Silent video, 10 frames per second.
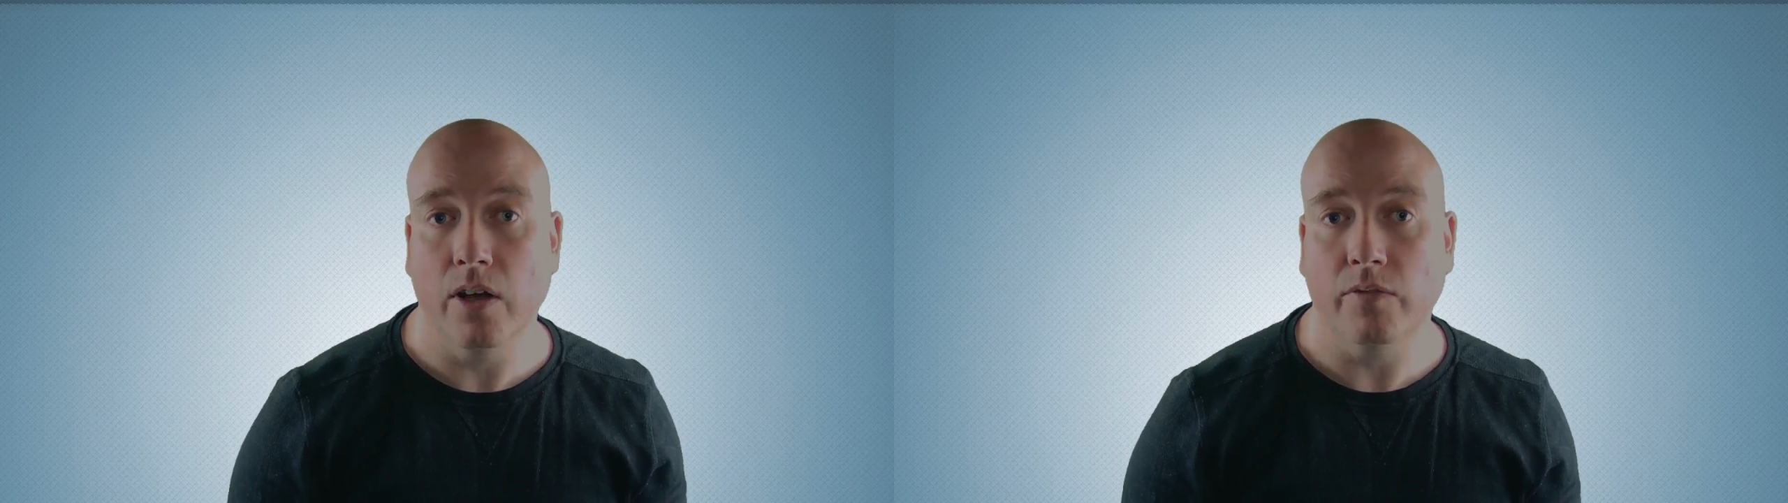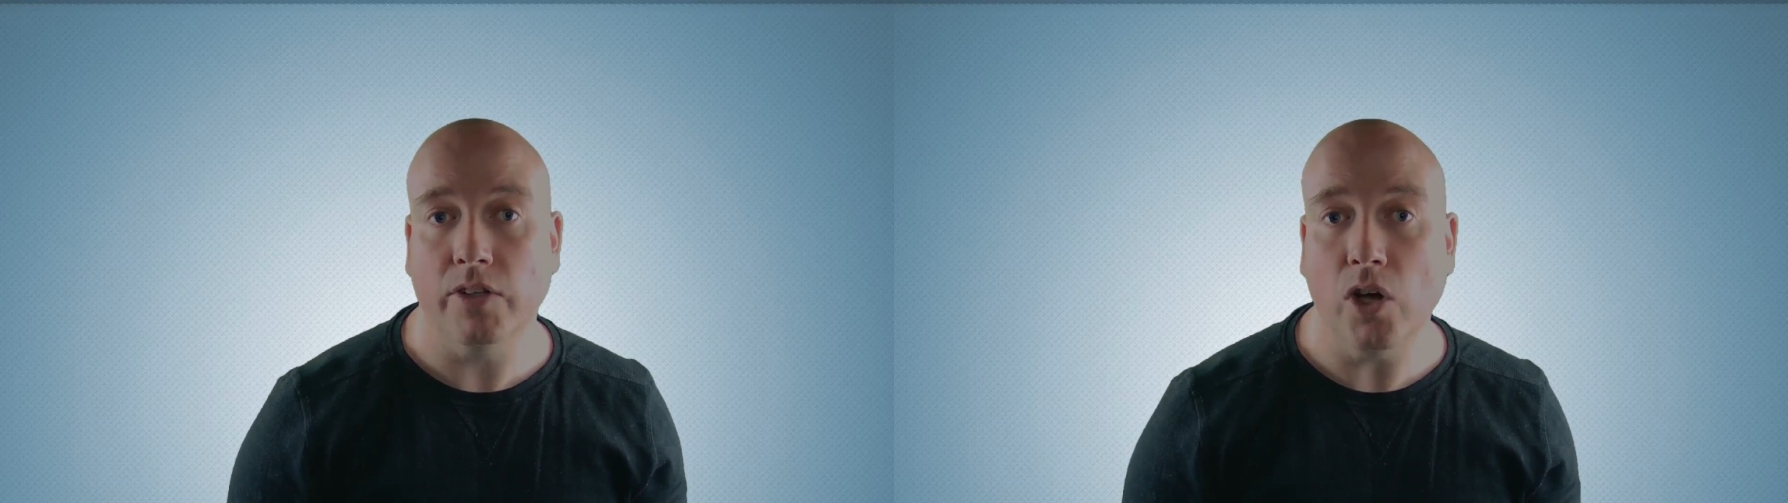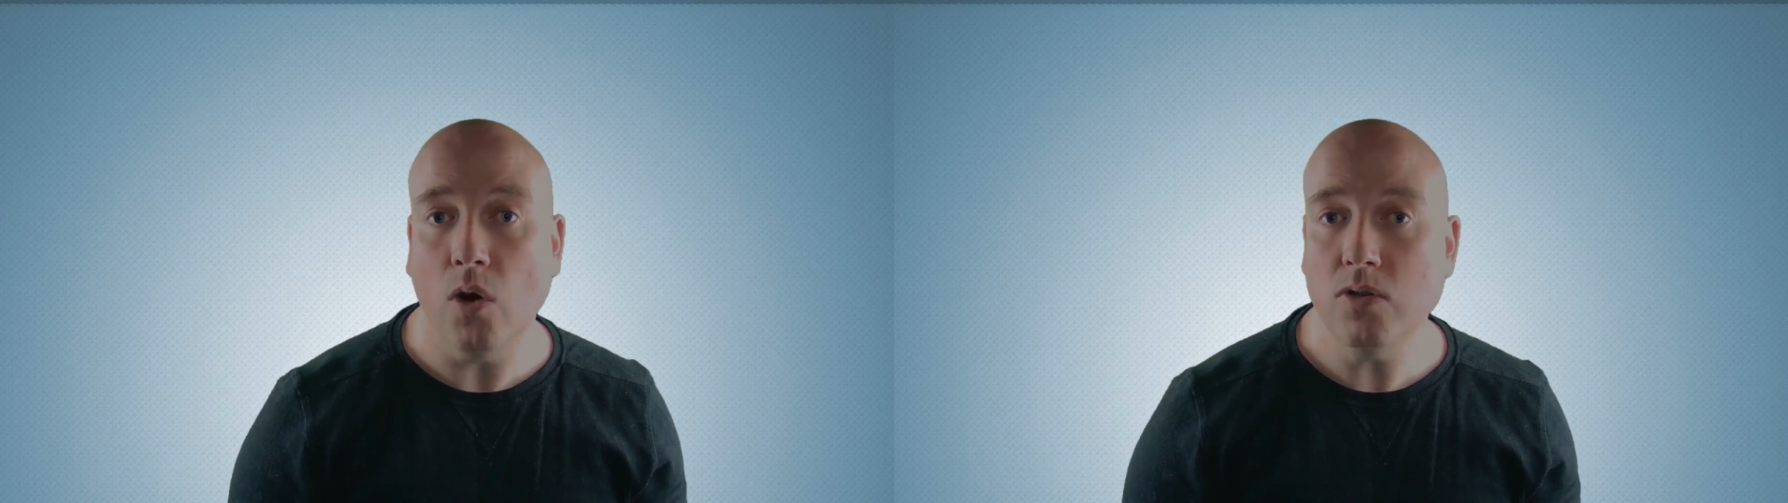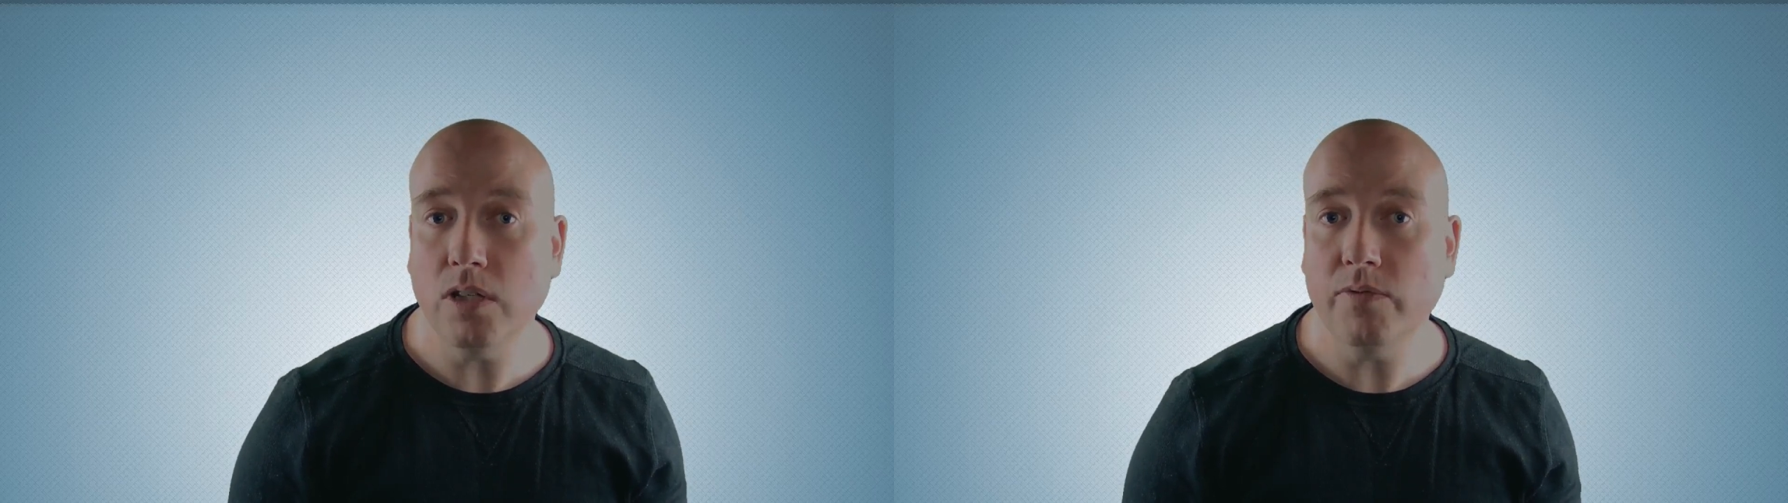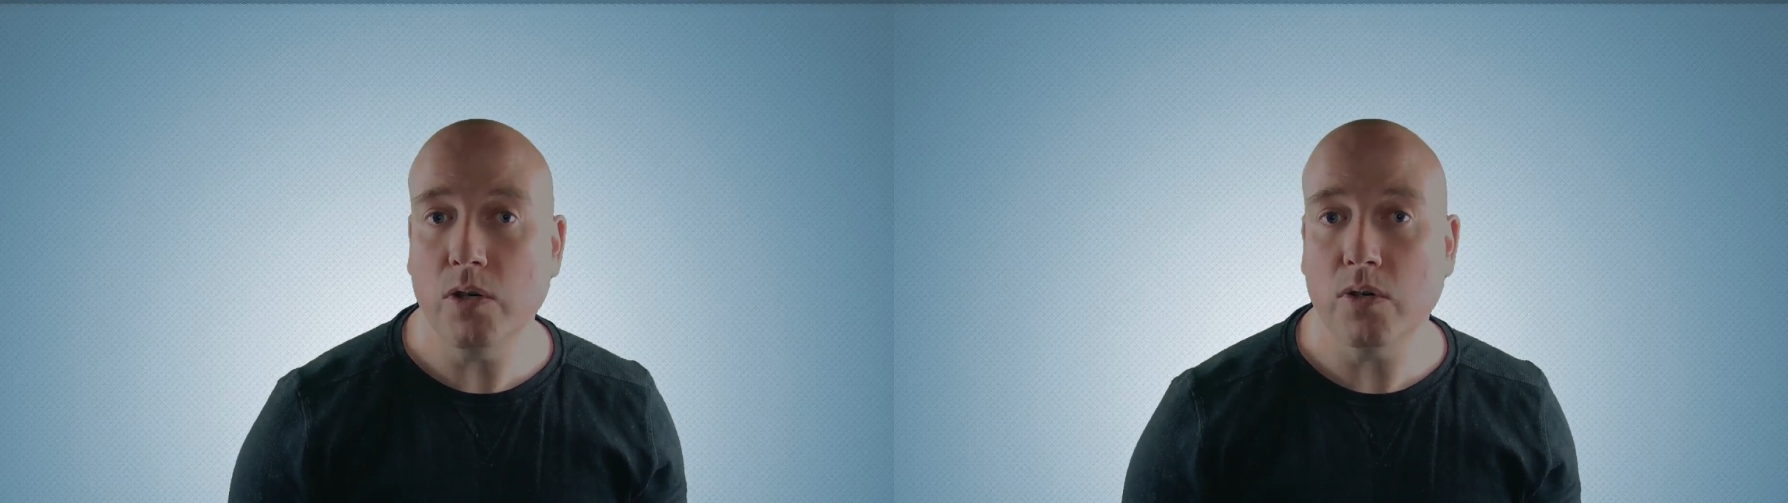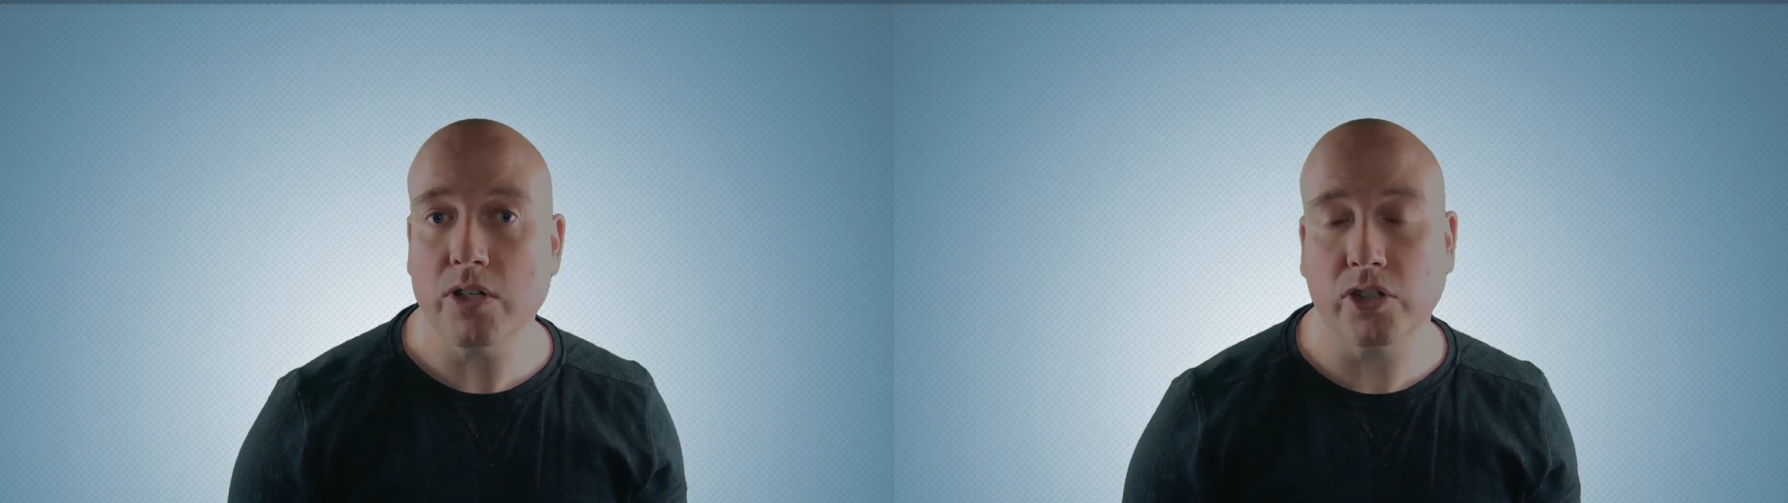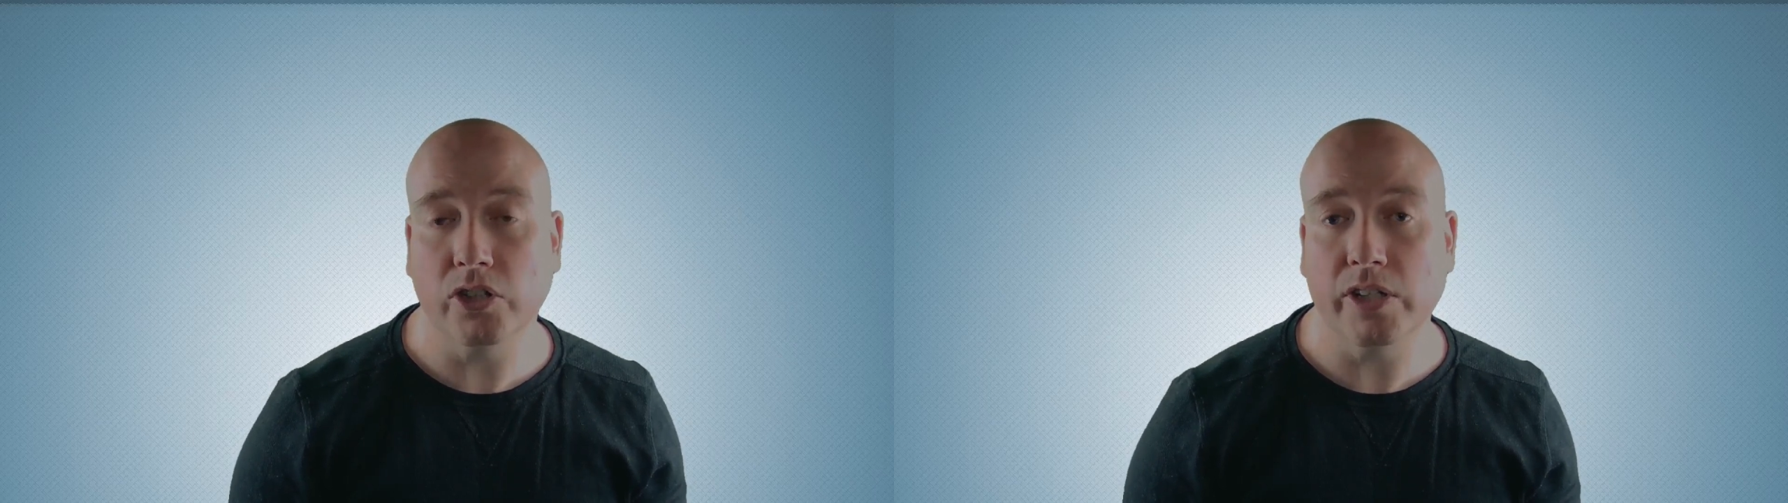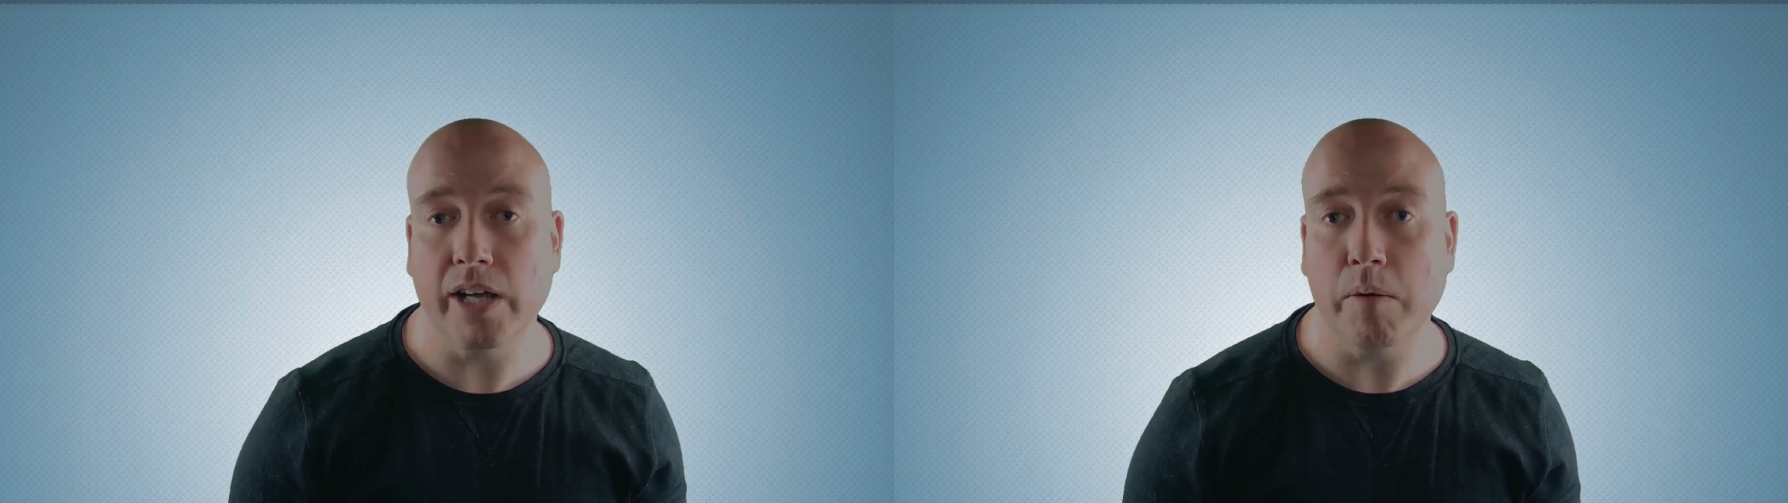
For those of you who are studying